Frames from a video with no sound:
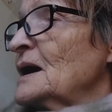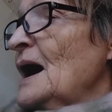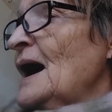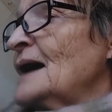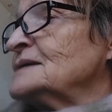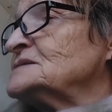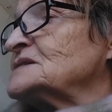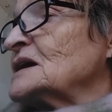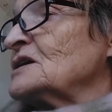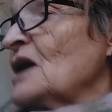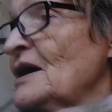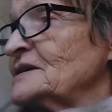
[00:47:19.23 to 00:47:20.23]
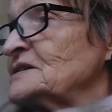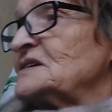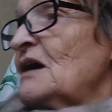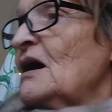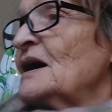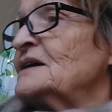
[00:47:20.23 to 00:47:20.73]

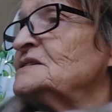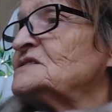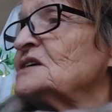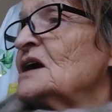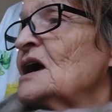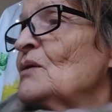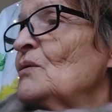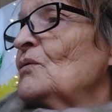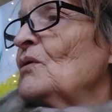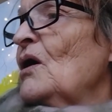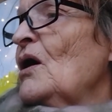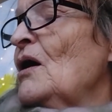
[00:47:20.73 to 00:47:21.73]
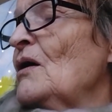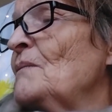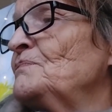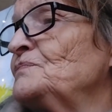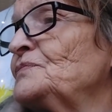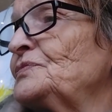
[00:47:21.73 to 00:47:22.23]
glycosides.
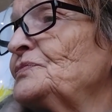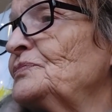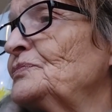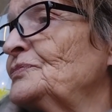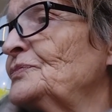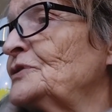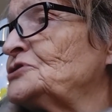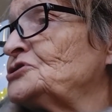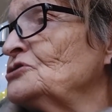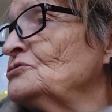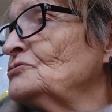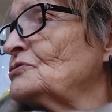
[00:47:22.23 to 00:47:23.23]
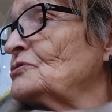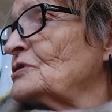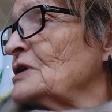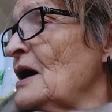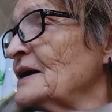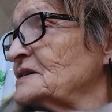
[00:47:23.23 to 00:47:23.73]
The two
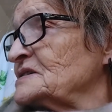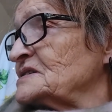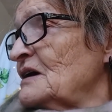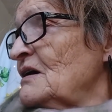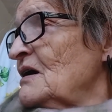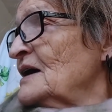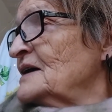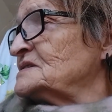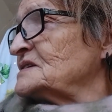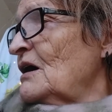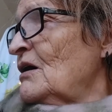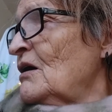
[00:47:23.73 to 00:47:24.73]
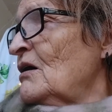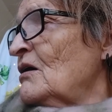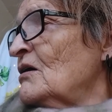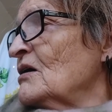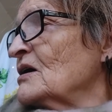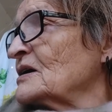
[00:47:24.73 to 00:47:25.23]
glycosides
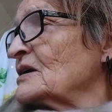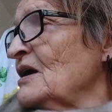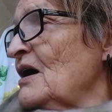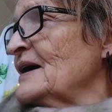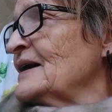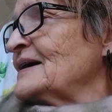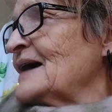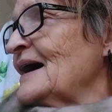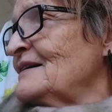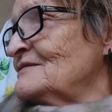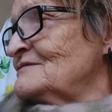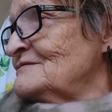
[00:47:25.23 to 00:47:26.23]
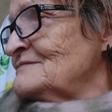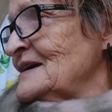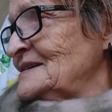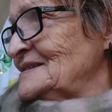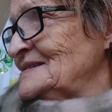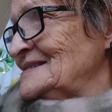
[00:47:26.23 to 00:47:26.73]
are
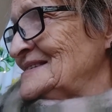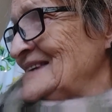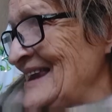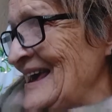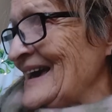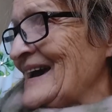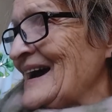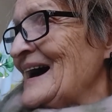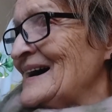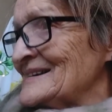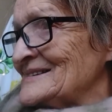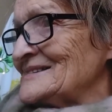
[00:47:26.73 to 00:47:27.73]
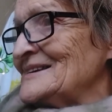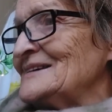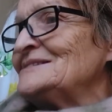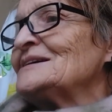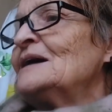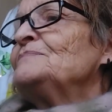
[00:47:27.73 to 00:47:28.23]
glyceretinic
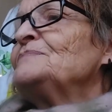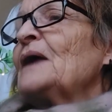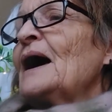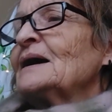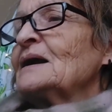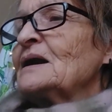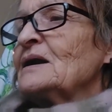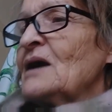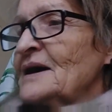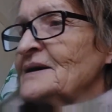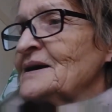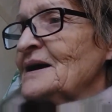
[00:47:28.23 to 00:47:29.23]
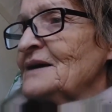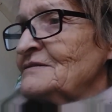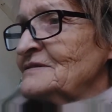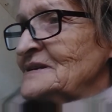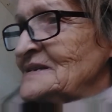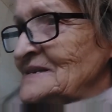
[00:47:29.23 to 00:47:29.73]
acid and
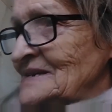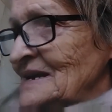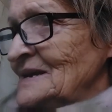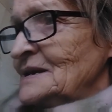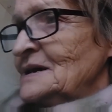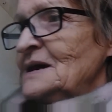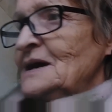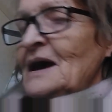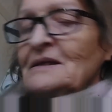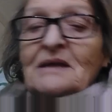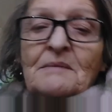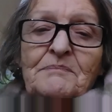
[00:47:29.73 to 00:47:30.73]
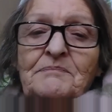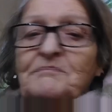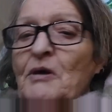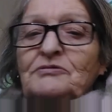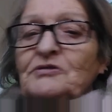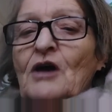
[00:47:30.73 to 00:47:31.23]
glycyrrhizin, and they're
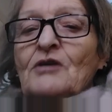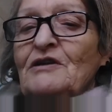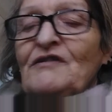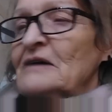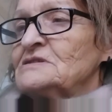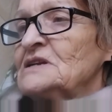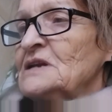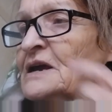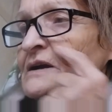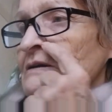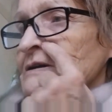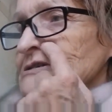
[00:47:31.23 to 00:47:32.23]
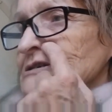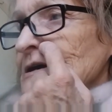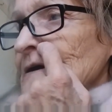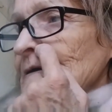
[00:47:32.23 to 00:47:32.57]
both only found in licorice.